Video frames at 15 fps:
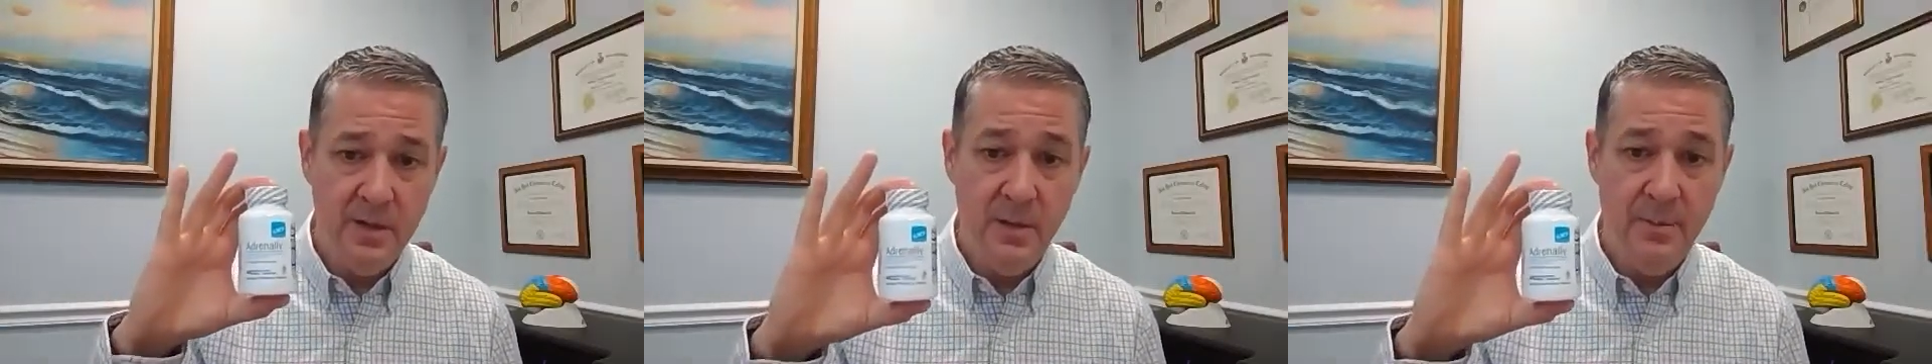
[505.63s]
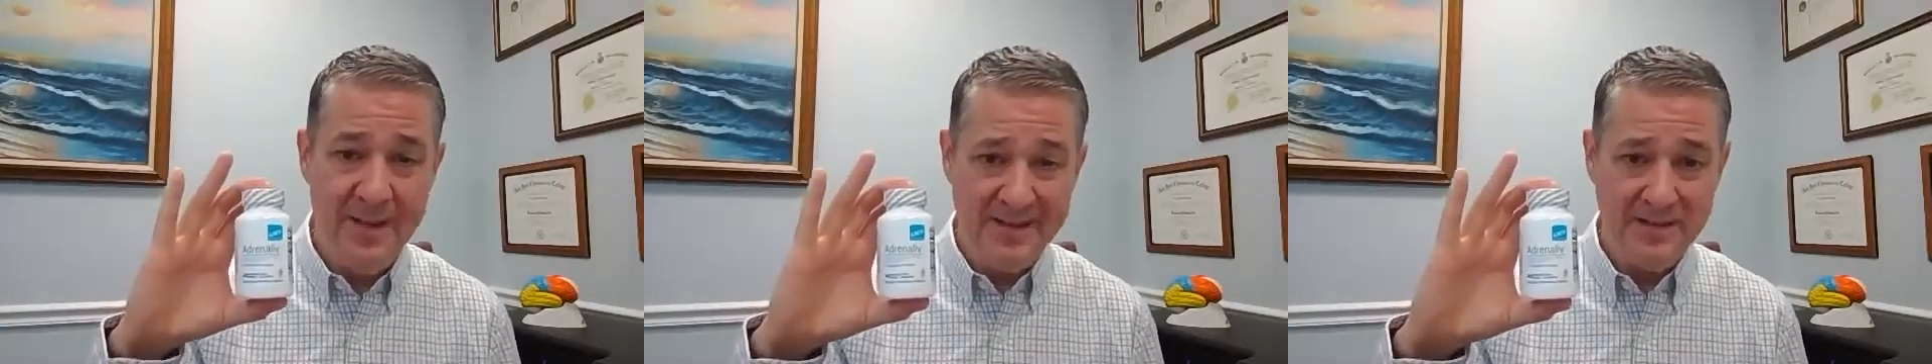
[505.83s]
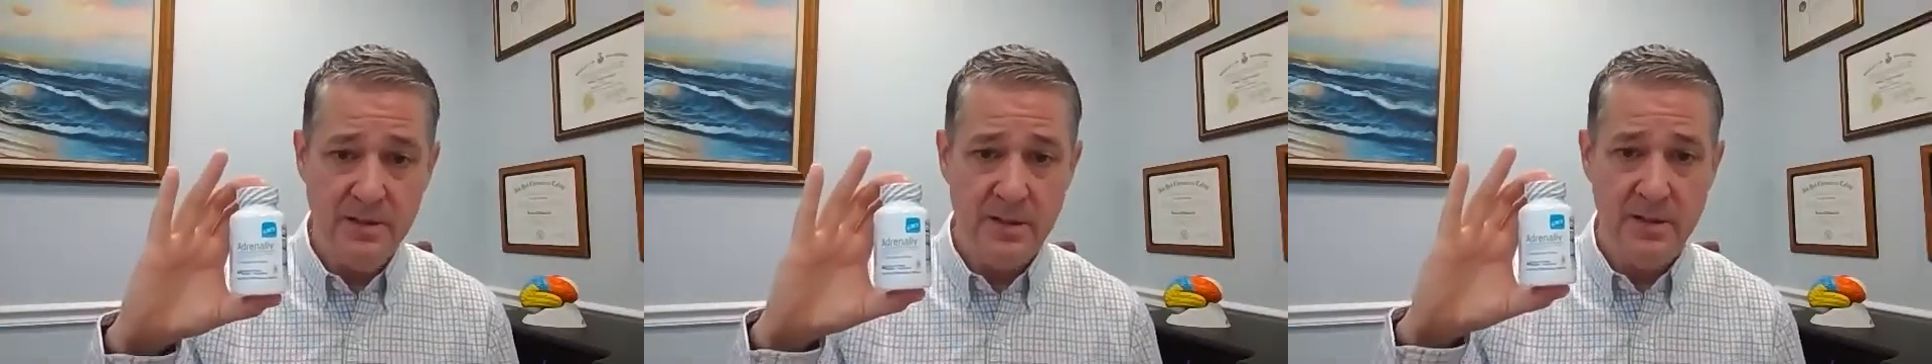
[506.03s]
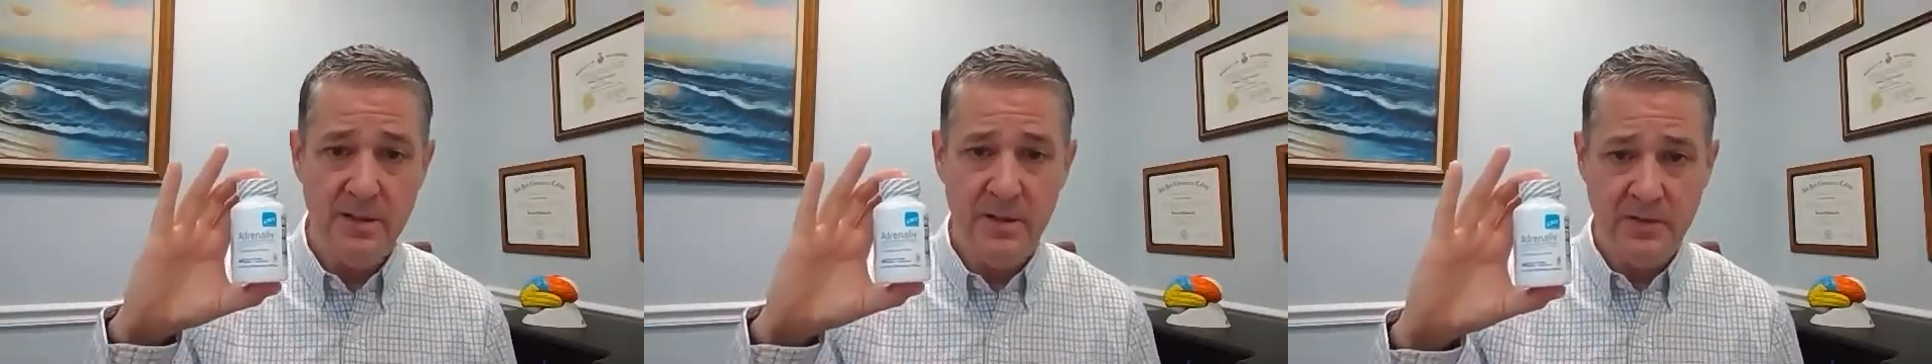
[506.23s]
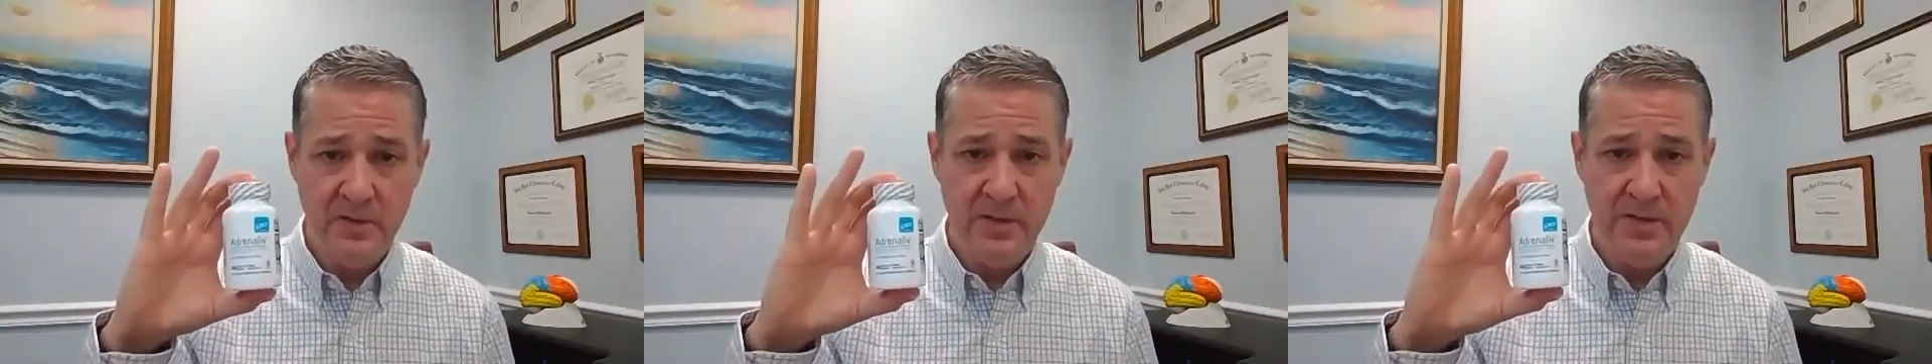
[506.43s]
a basic
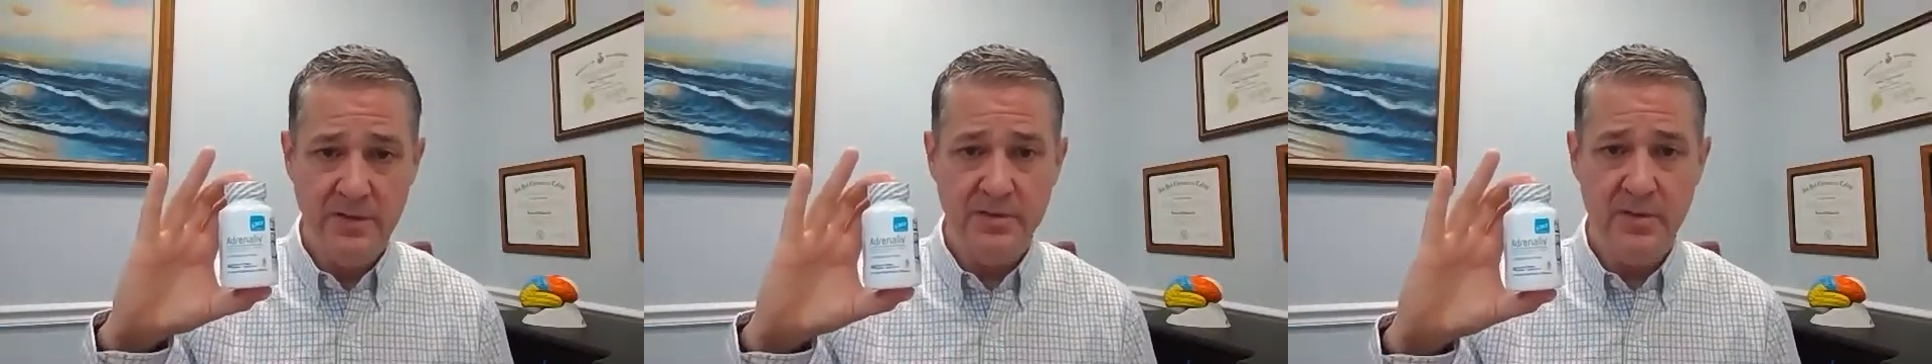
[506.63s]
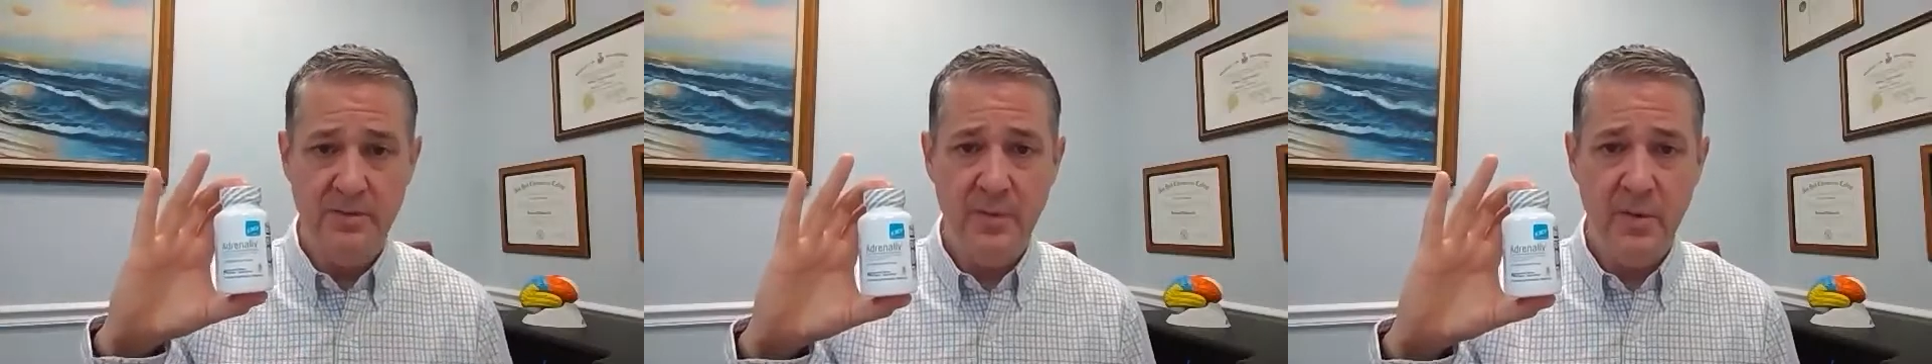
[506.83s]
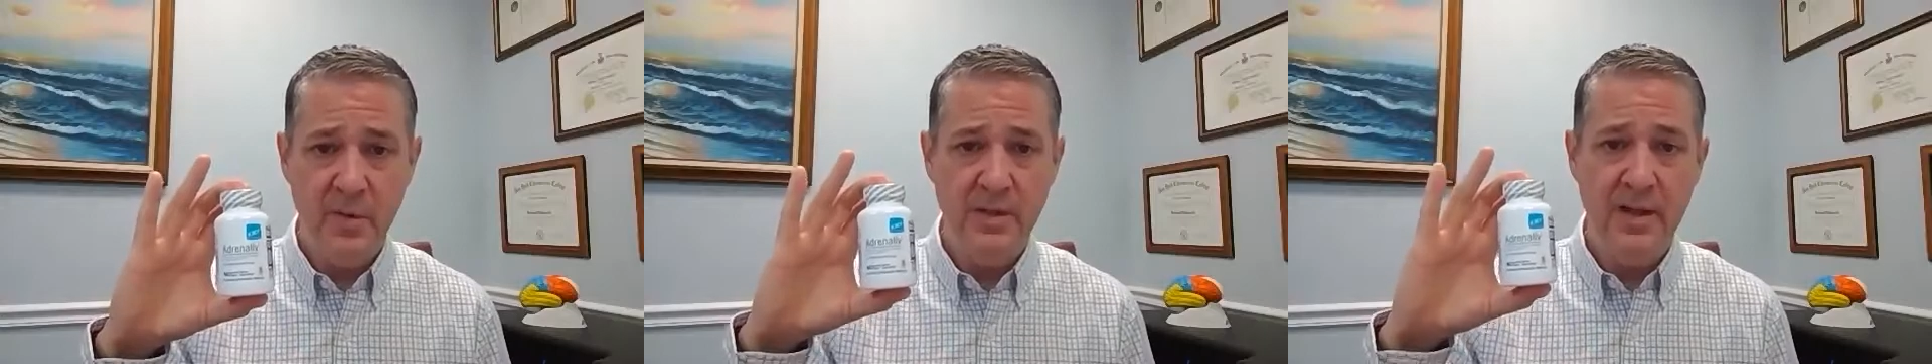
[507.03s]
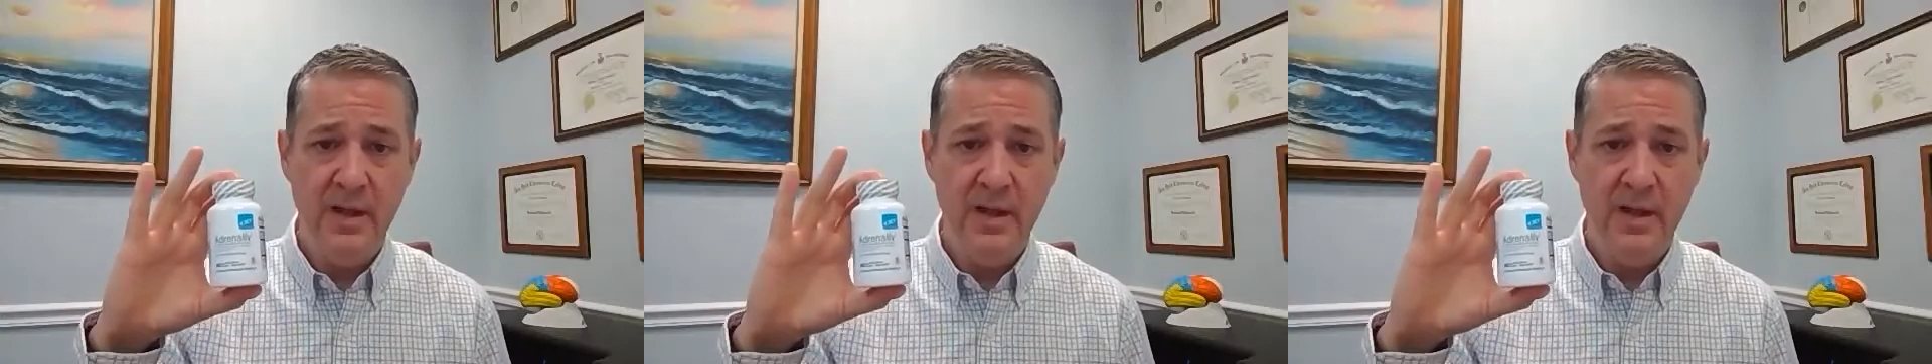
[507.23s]
adrenal support,